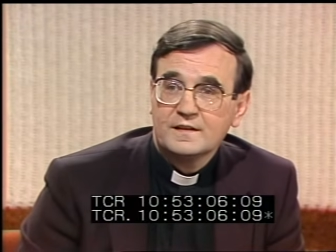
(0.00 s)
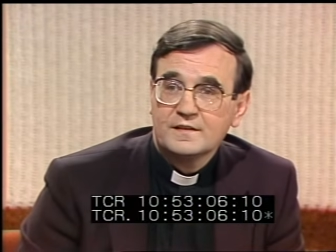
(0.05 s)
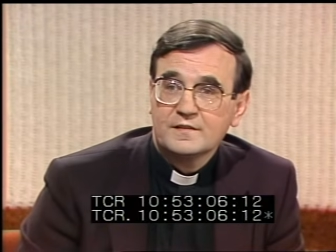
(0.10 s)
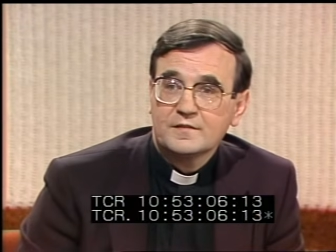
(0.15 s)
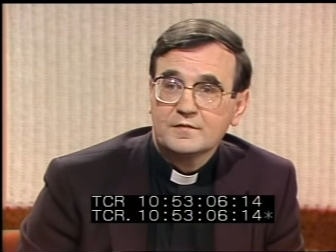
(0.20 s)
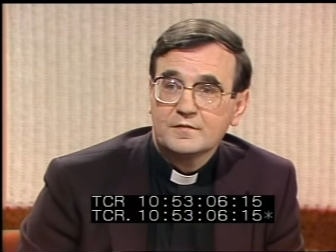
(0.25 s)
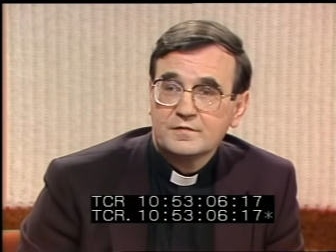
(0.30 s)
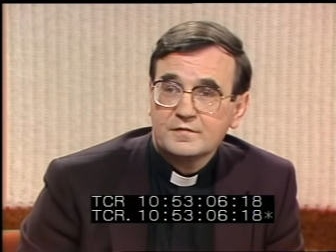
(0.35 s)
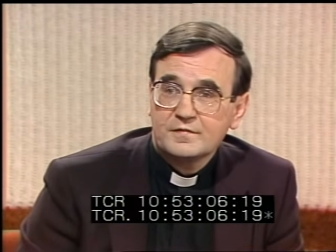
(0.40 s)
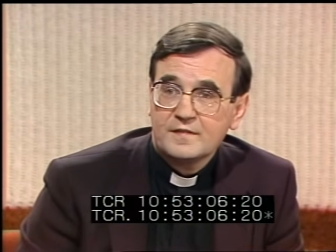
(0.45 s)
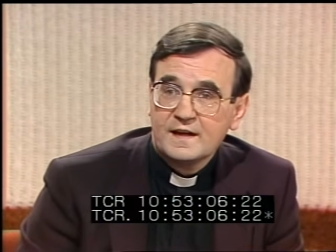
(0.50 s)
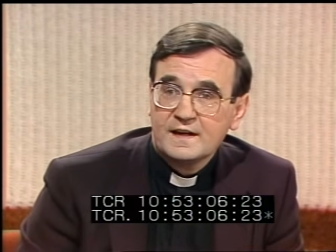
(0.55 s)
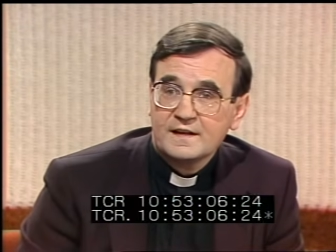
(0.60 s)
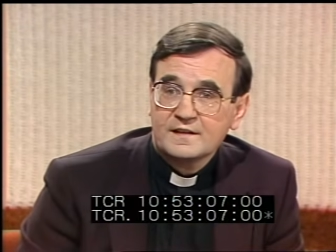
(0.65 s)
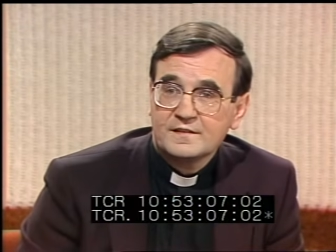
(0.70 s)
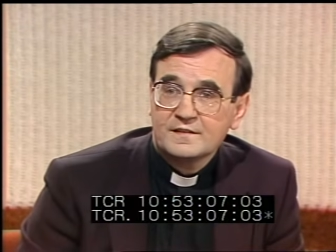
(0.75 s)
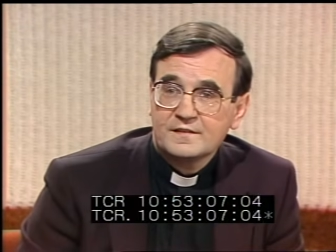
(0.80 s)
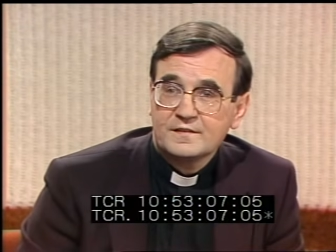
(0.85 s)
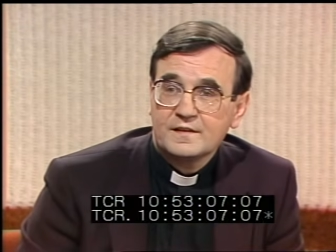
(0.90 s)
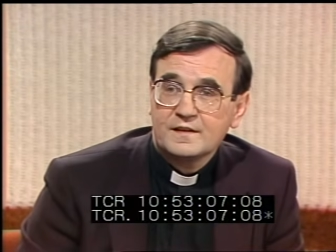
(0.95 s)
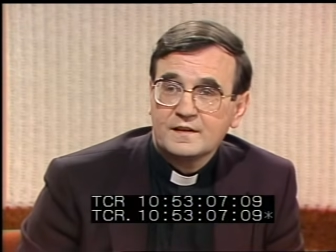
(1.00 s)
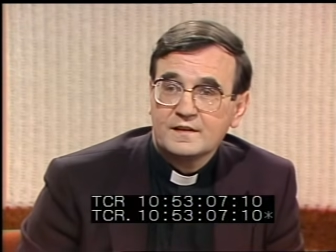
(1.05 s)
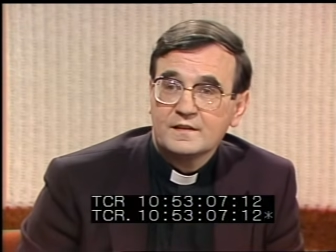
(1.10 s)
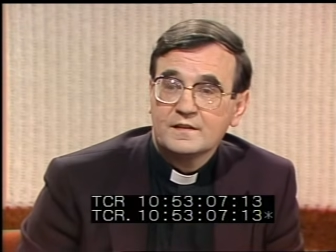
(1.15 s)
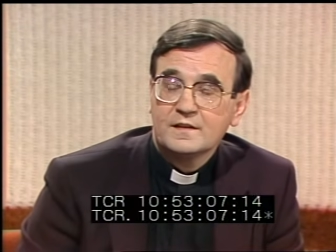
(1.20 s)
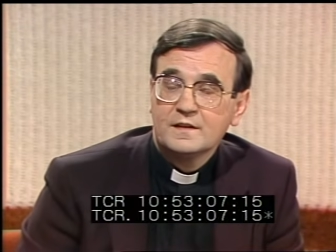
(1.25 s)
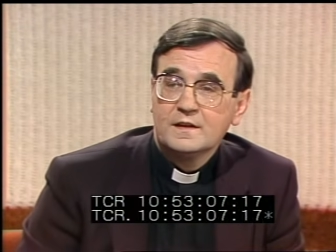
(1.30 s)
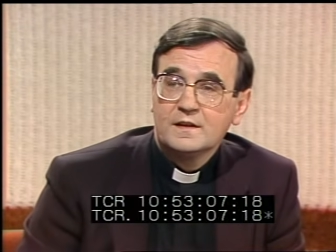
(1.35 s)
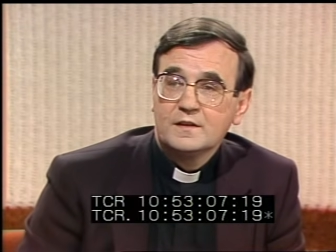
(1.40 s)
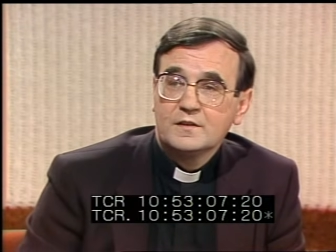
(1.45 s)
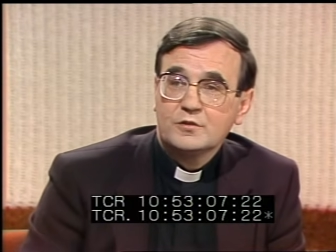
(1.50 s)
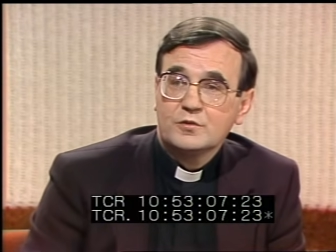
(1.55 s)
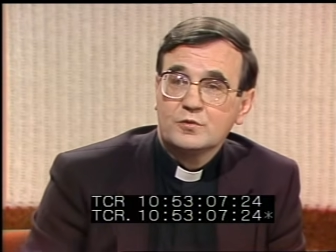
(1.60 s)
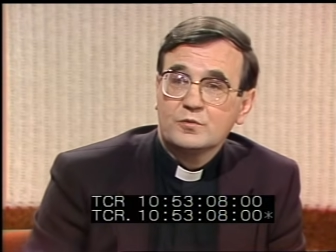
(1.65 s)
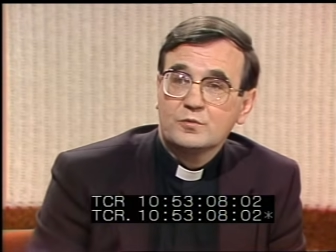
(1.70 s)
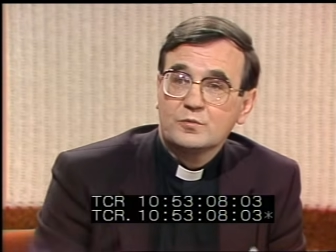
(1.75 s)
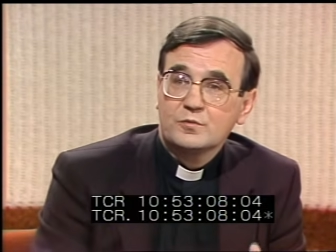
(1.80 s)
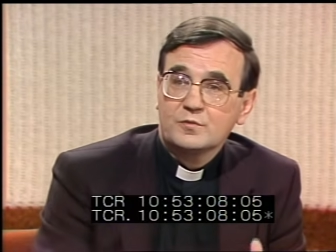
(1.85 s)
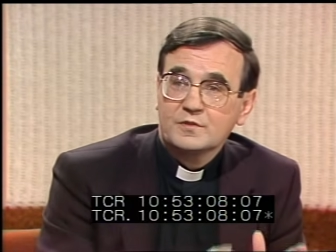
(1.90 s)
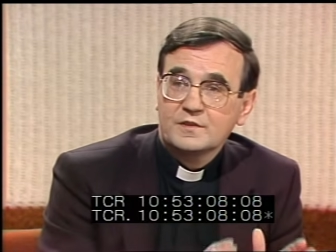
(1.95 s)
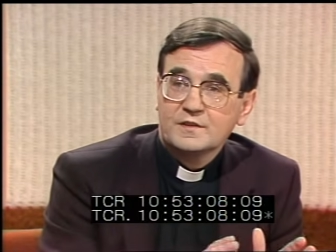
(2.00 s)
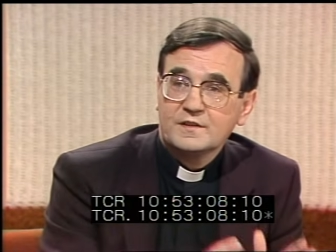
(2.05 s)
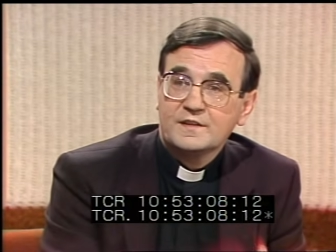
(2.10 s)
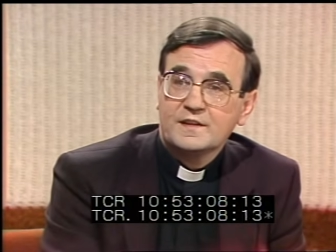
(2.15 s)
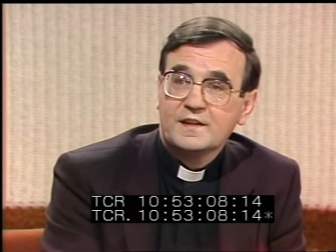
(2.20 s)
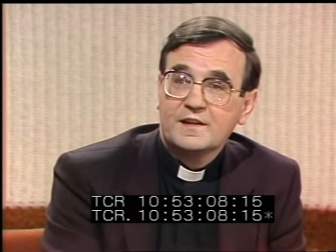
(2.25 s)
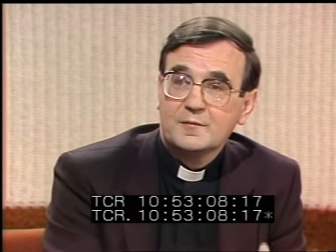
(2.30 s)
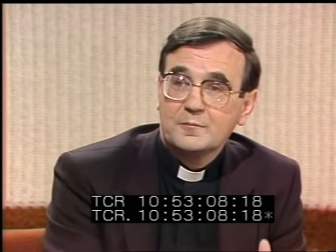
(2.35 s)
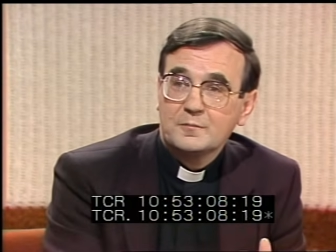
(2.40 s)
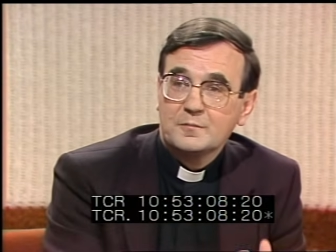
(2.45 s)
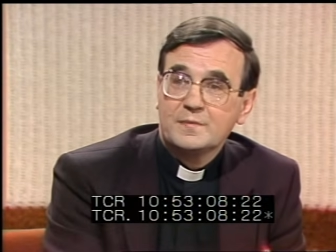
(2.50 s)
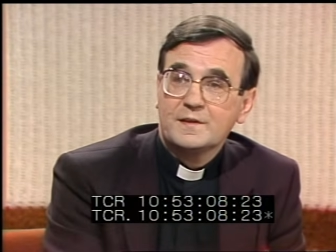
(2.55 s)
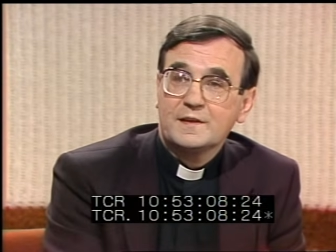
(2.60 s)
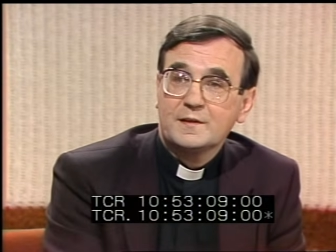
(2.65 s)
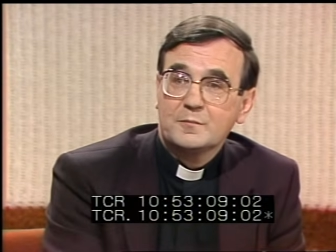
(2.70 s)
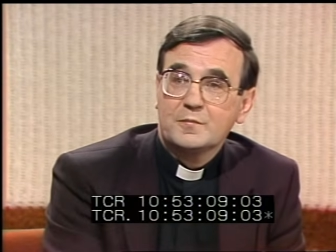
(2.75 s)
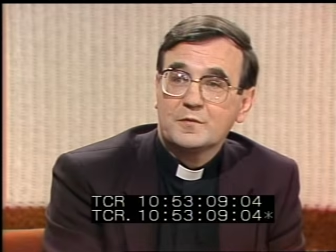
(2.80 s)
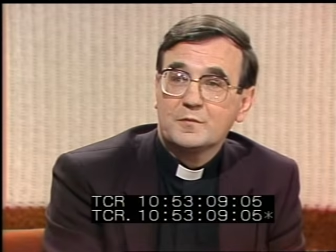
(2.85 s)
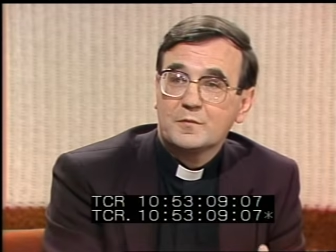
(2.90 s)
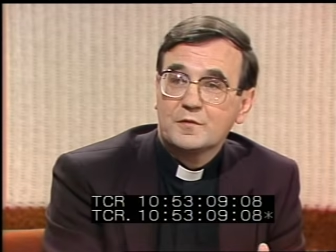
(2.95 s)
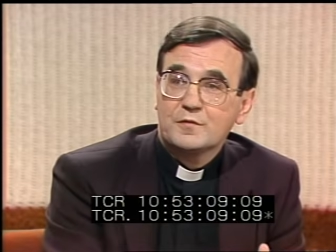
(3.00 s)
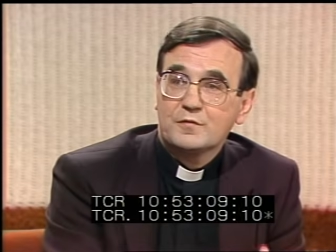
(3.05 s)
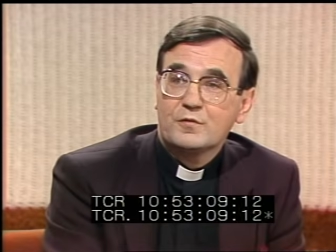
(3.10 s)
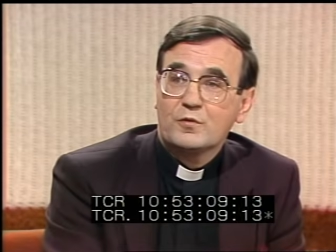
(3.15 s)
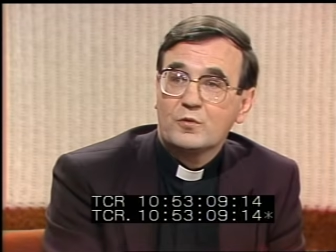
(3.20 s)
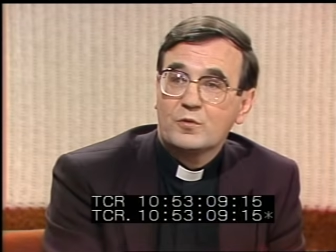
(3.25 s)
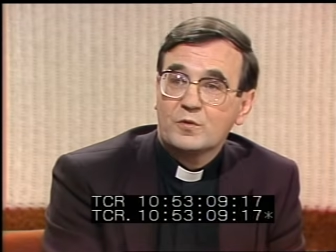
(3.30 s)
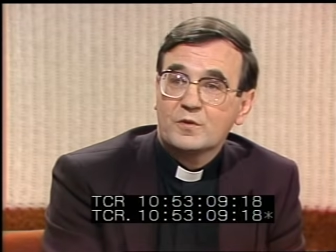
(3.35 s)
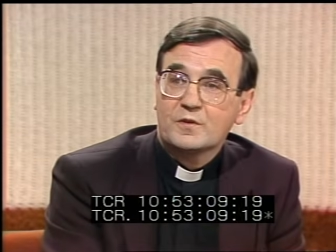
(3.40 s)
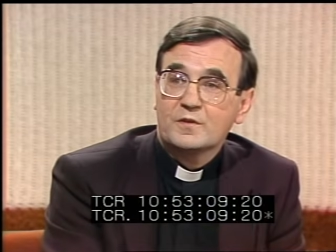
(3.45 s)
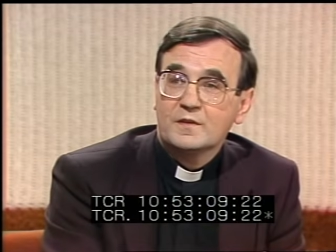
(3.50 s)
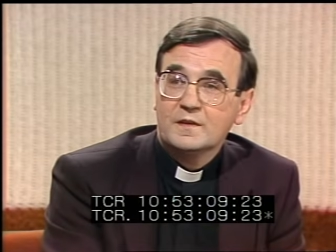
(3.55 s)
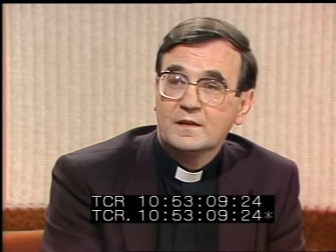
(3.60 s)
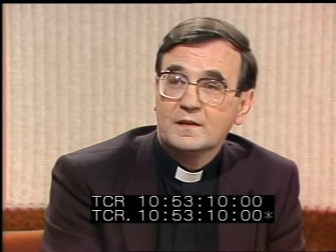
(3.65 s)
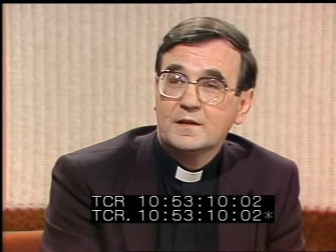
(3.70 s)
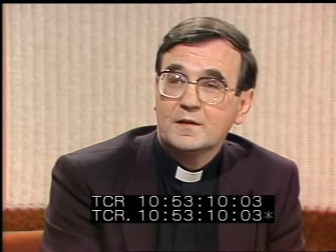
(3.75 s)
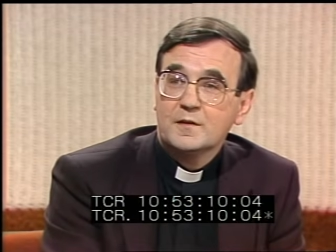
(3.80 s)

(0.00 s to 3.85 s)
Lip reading: is in fact to condemn people before